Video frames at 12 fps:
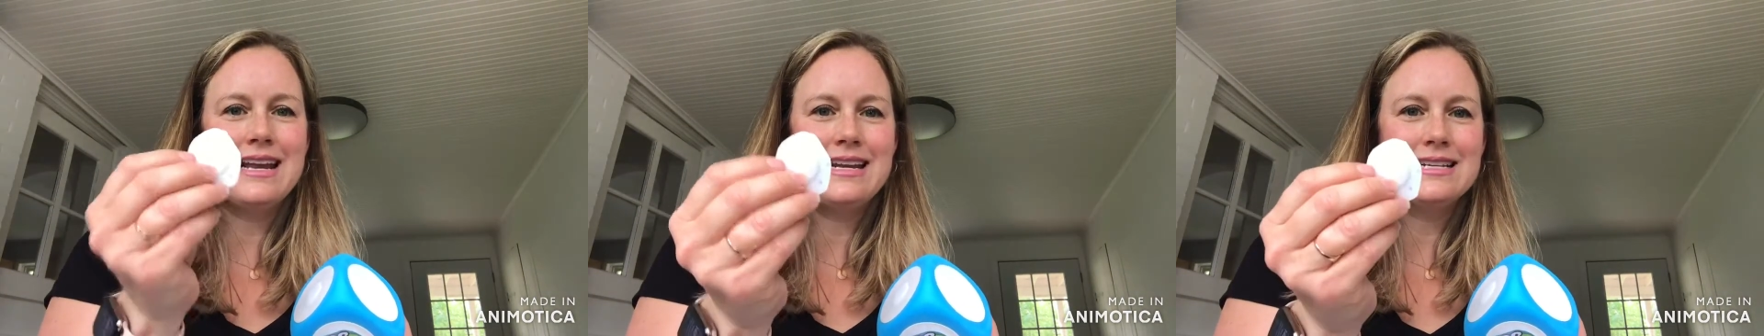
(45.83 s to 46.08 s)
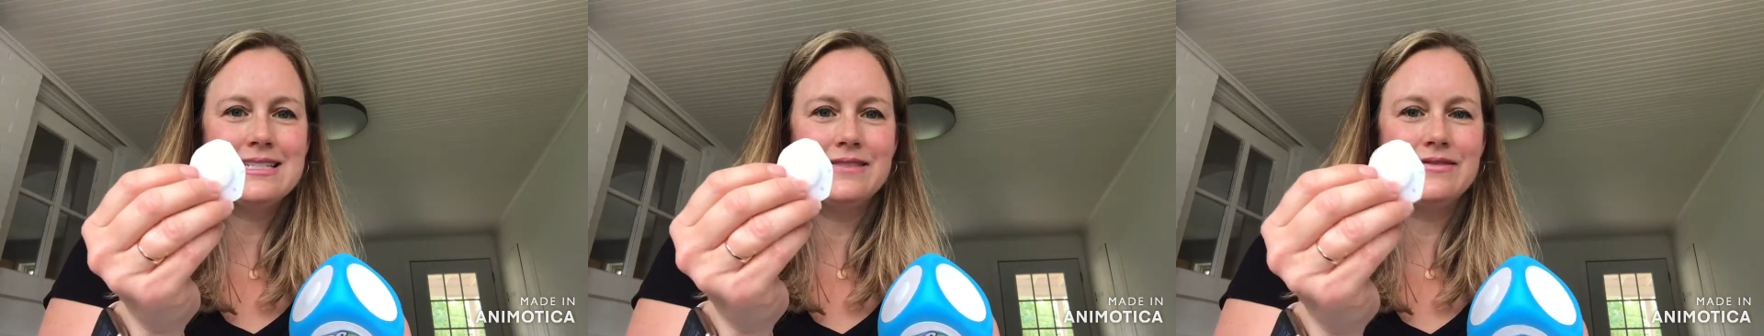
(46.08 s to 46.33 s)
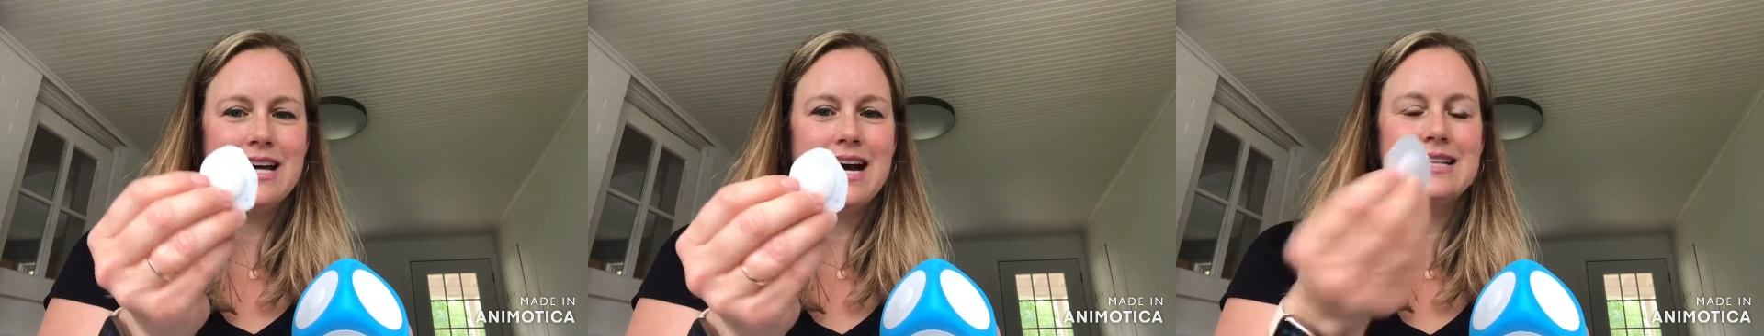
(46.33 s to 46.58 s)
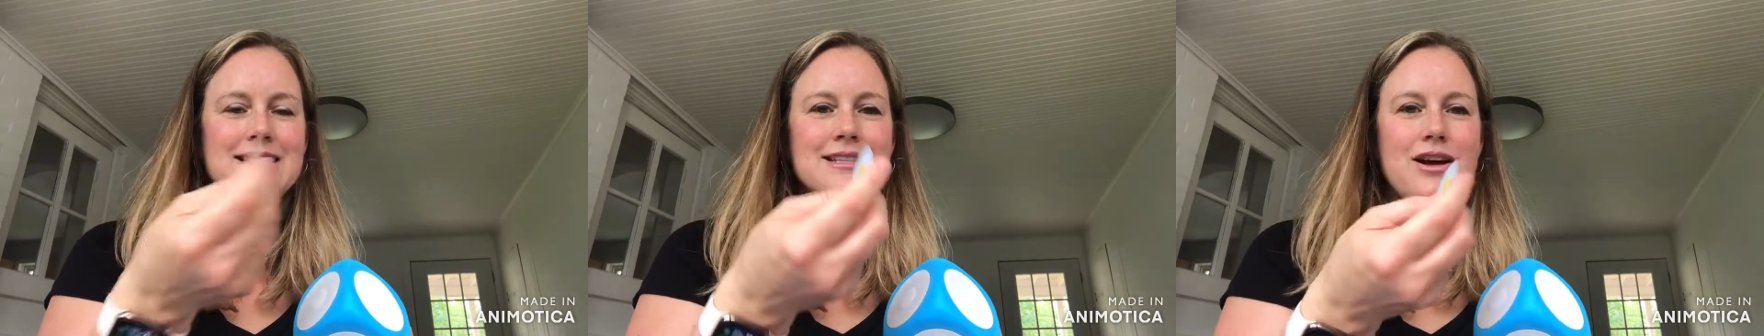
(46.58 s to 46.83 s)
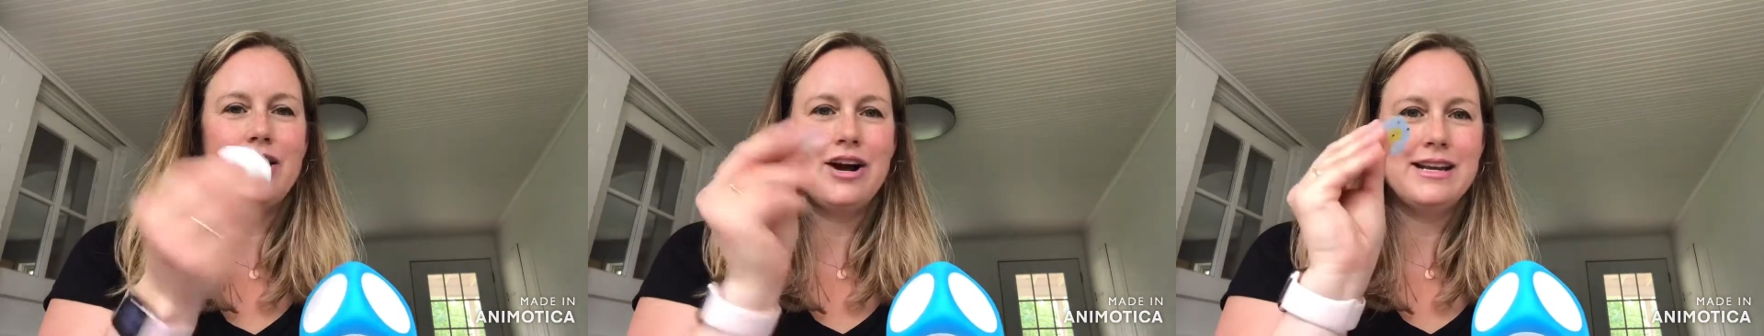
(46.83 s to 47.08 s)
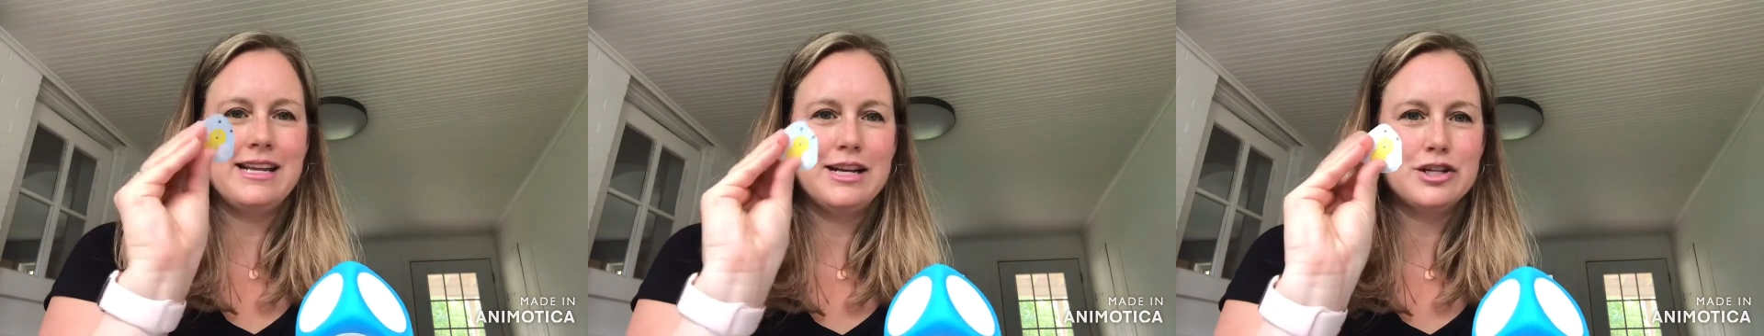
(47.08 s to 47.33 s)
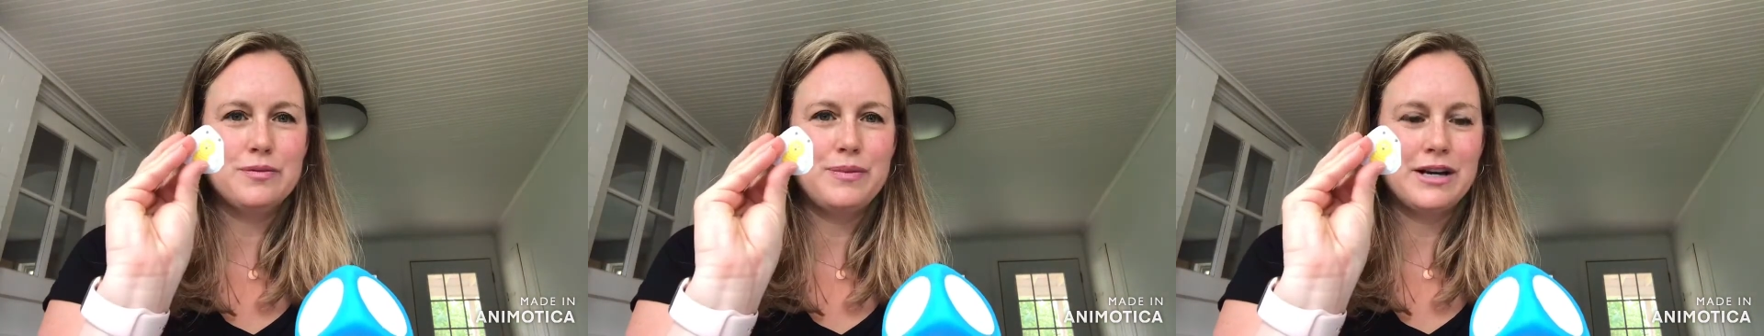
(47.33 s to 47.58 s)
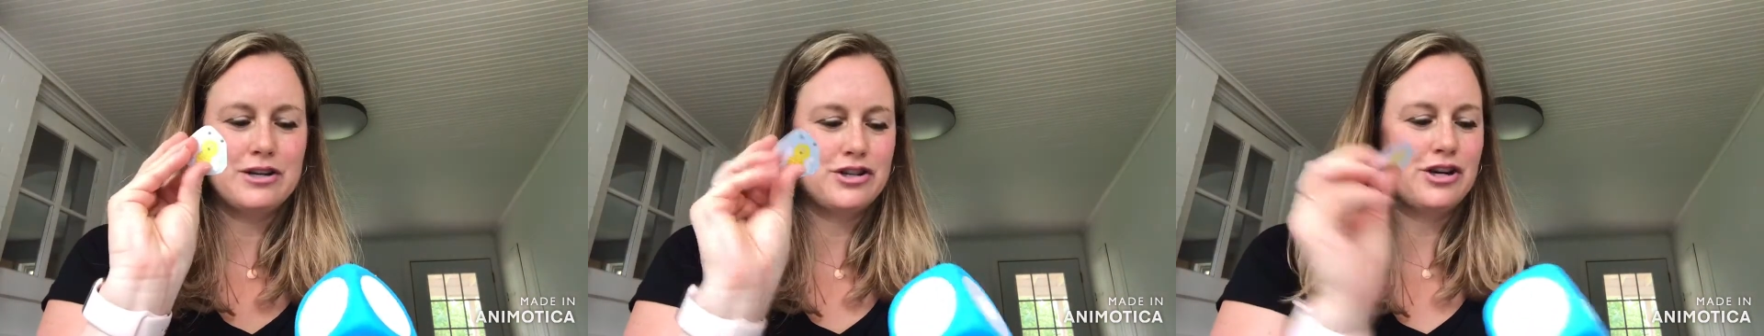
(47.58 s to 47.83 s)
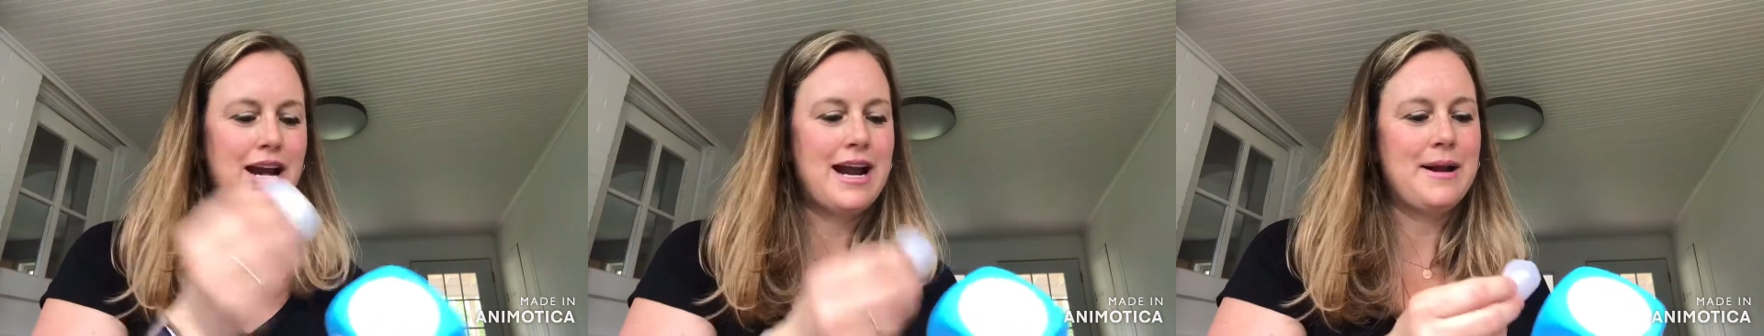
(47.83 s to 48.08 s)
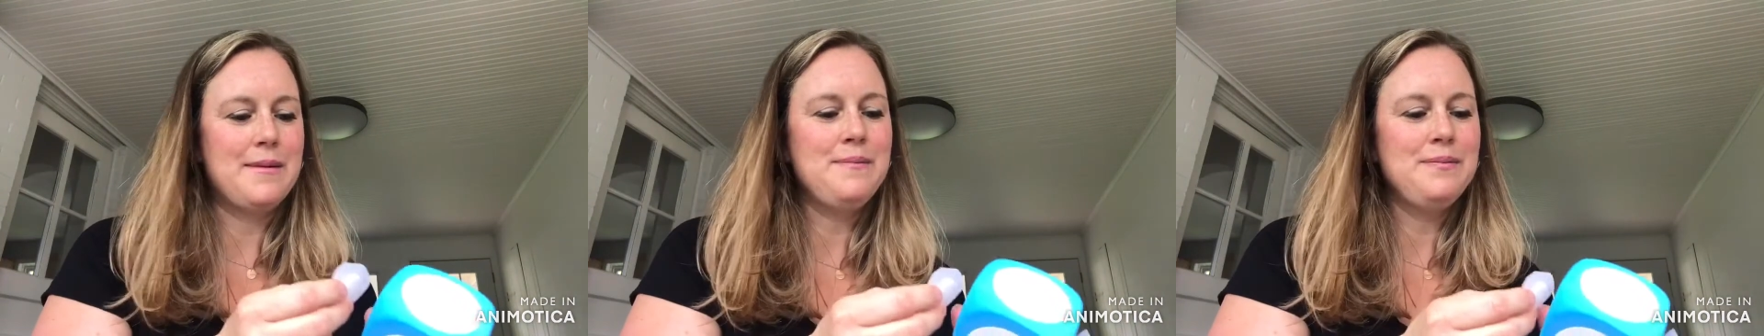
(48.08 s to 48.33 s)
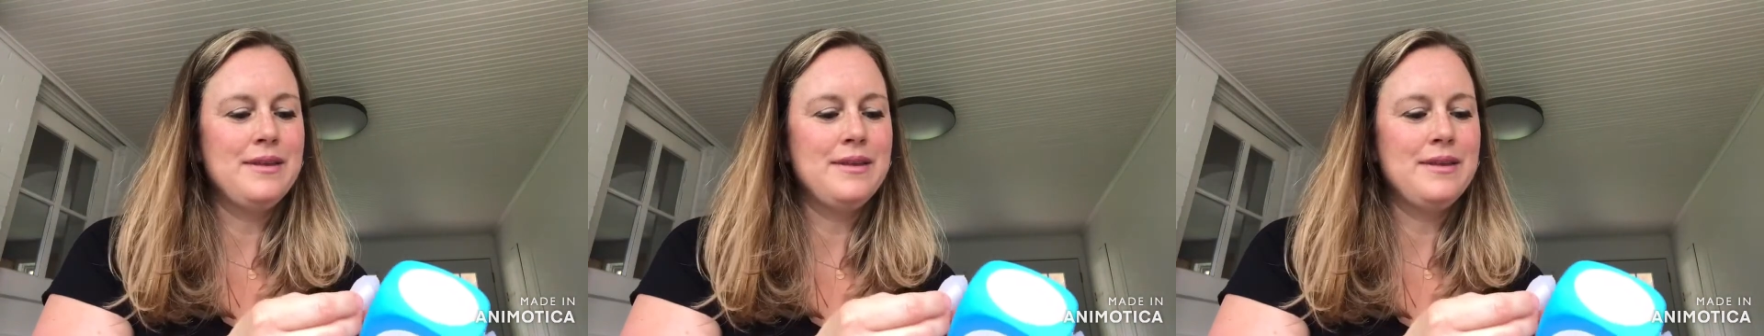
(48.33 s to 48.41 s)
adhesive dots on each picture item,